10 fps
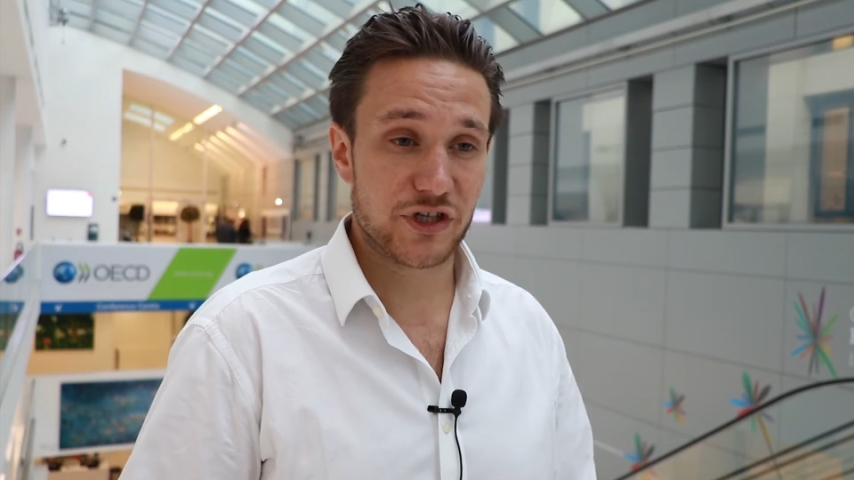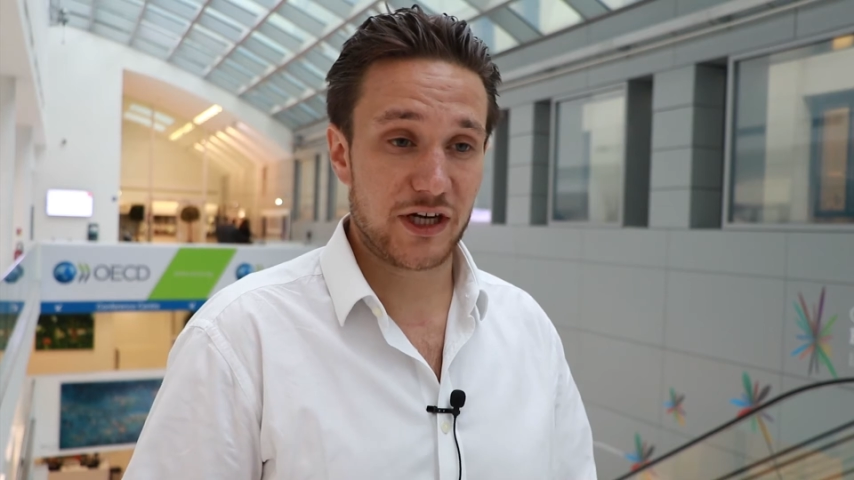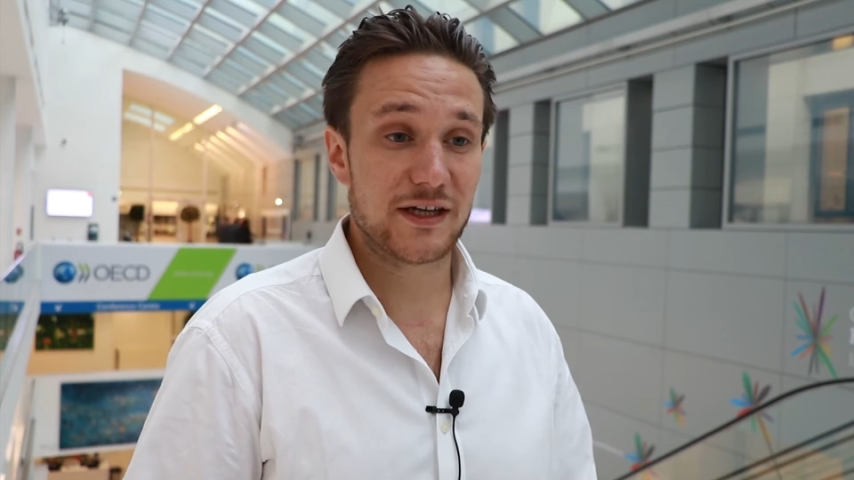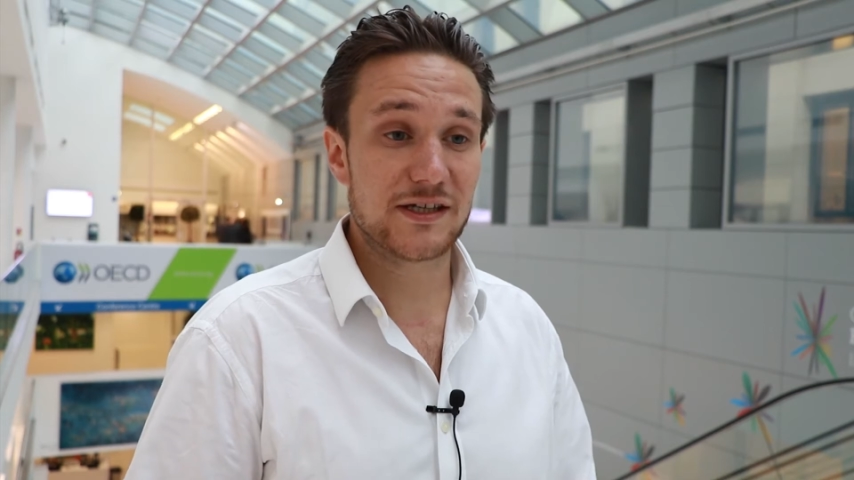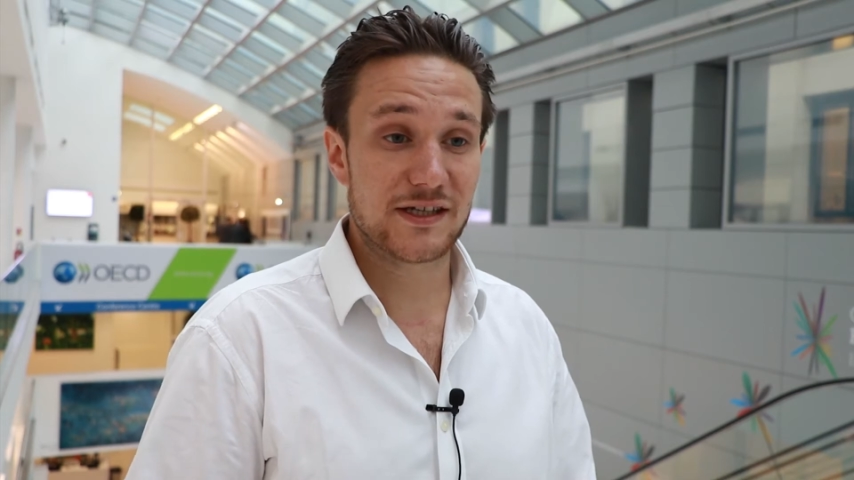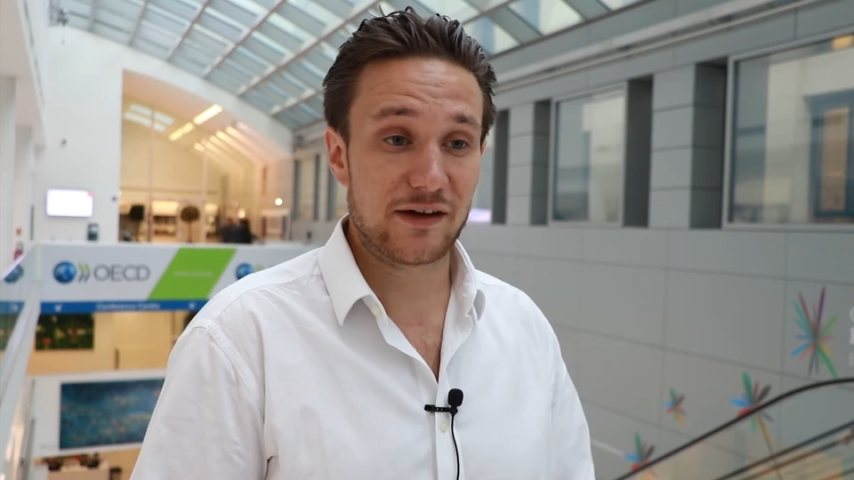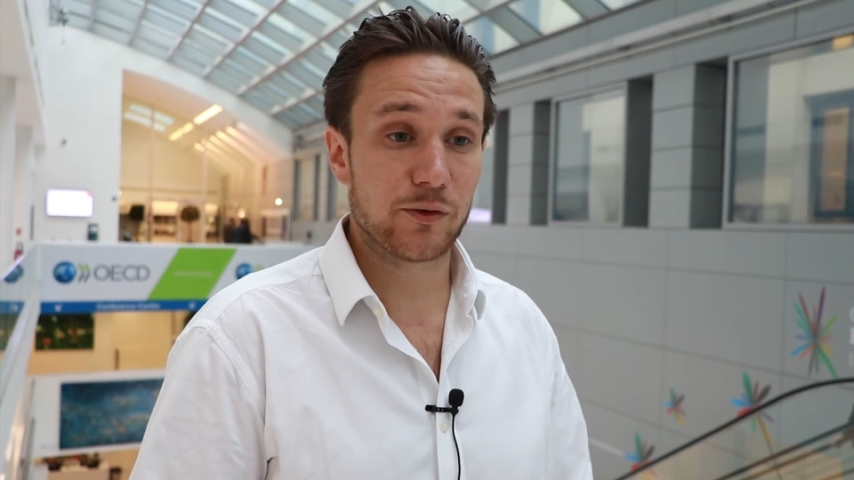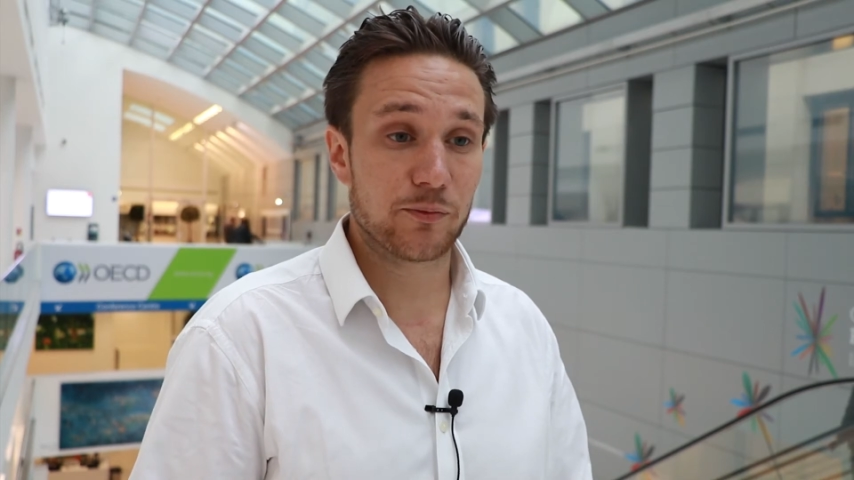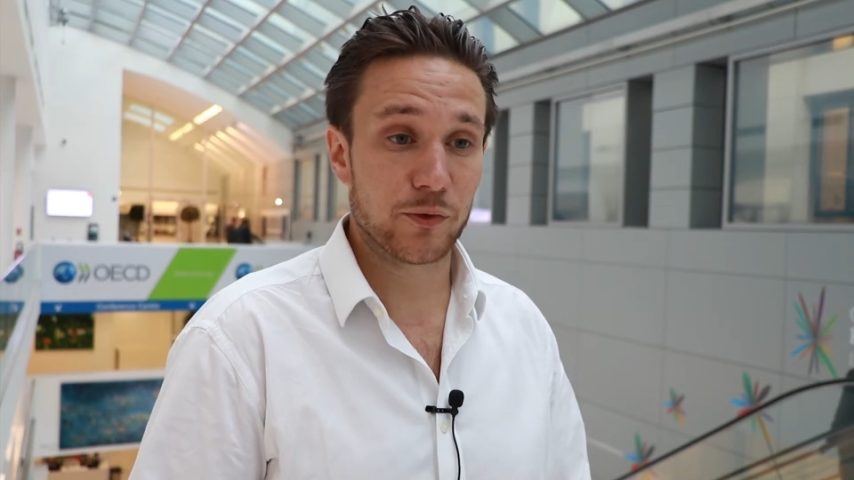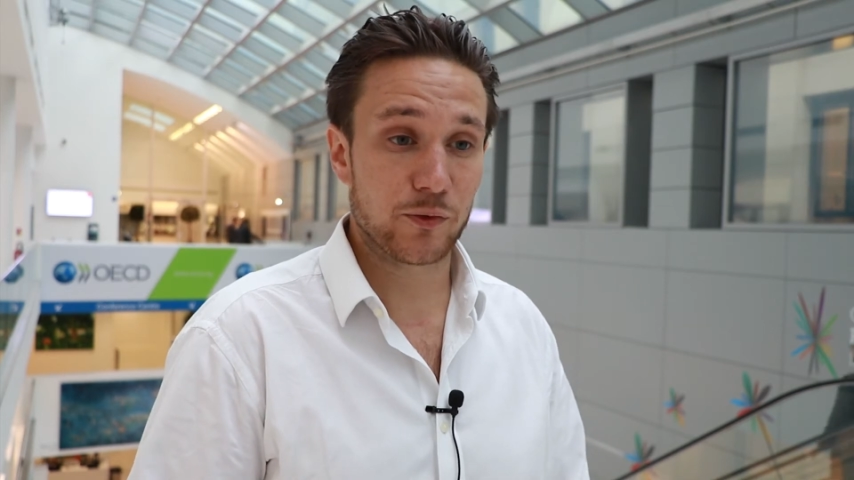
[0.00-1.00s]
Chinese
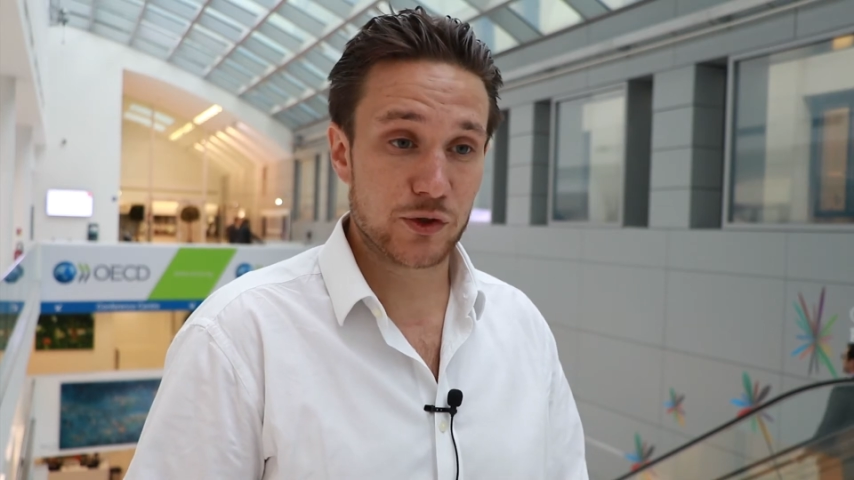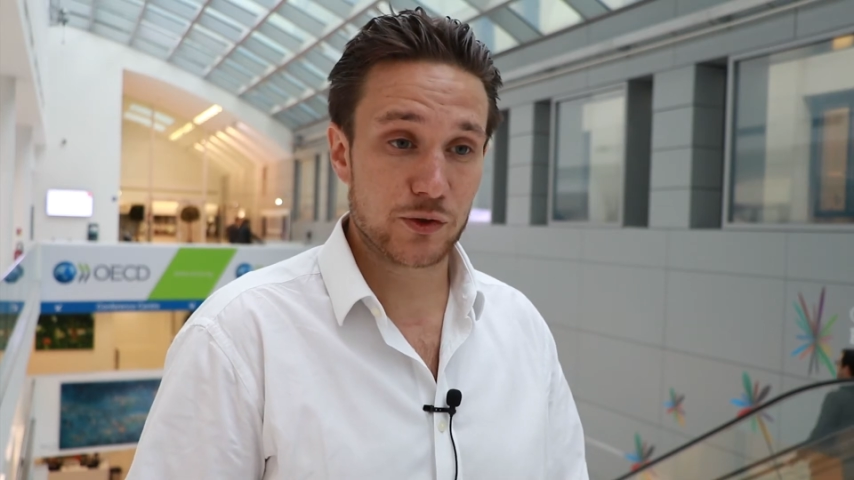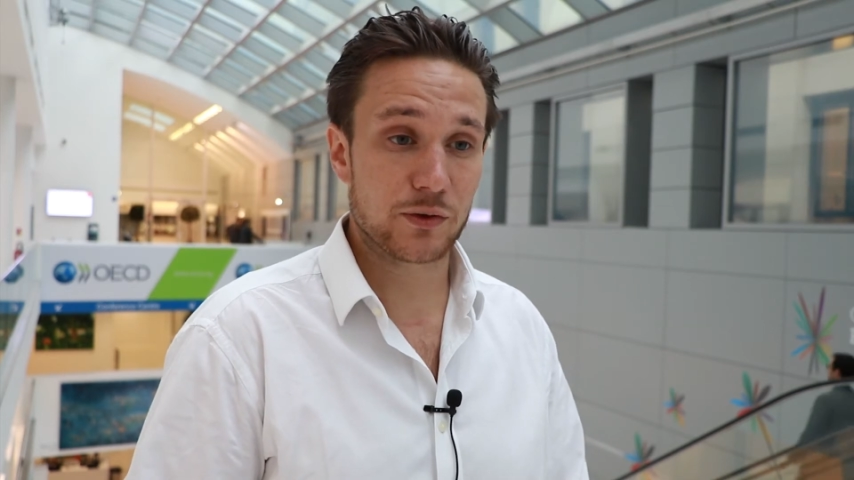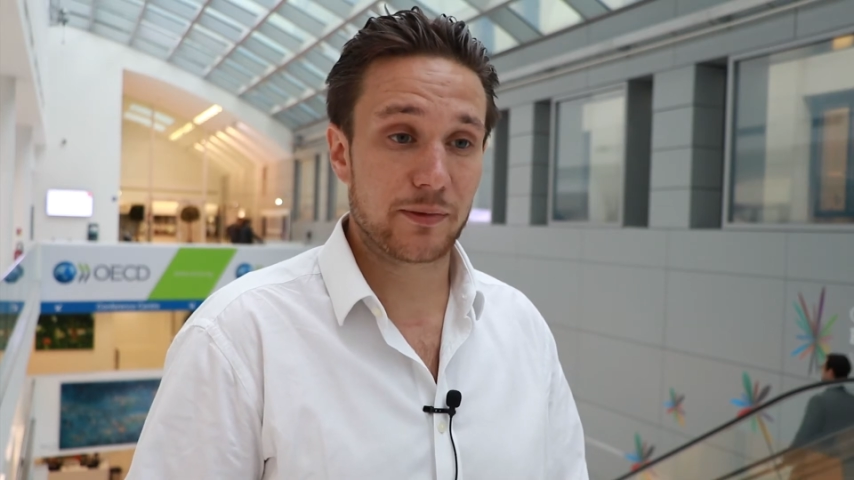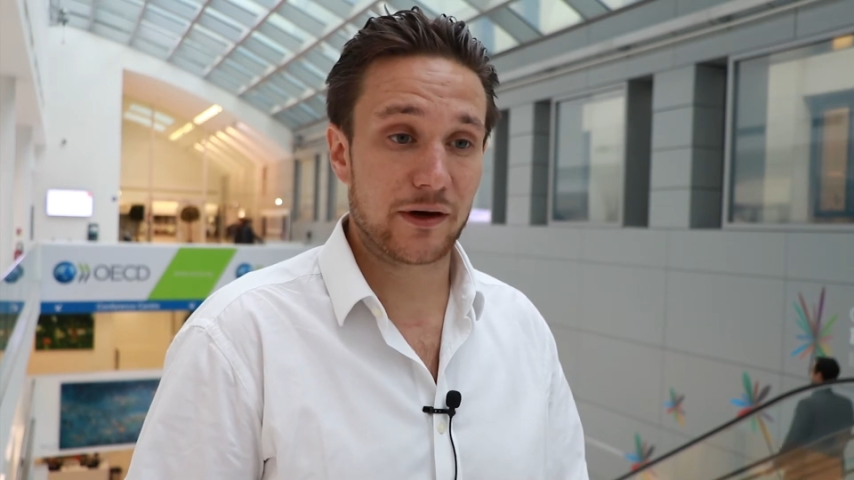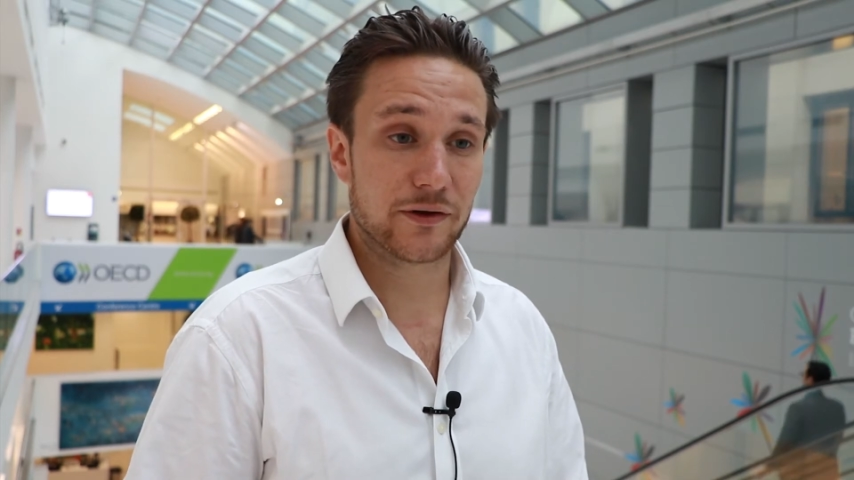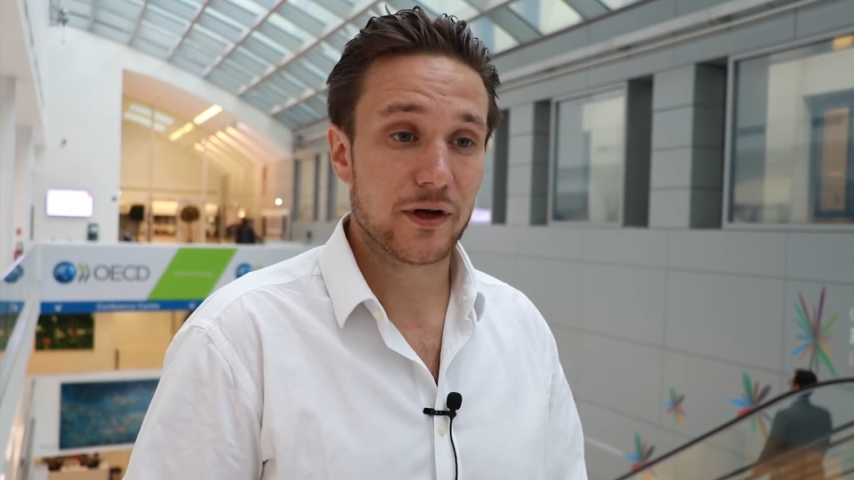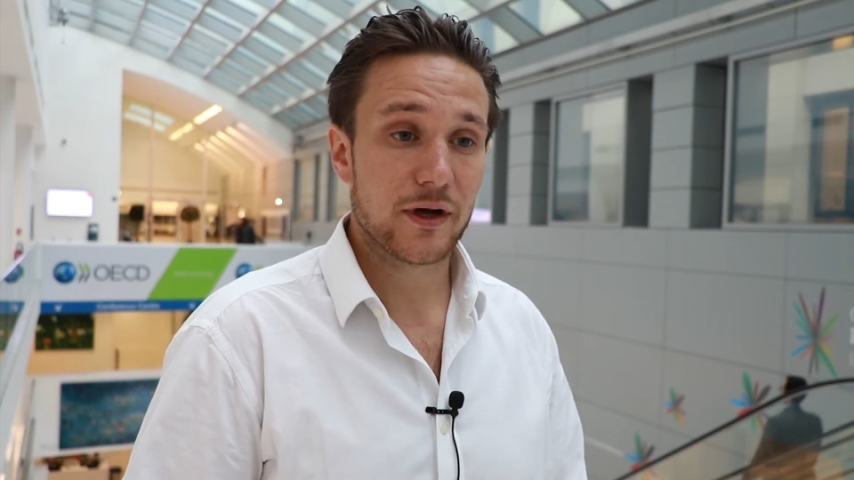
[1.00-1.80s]
development was also about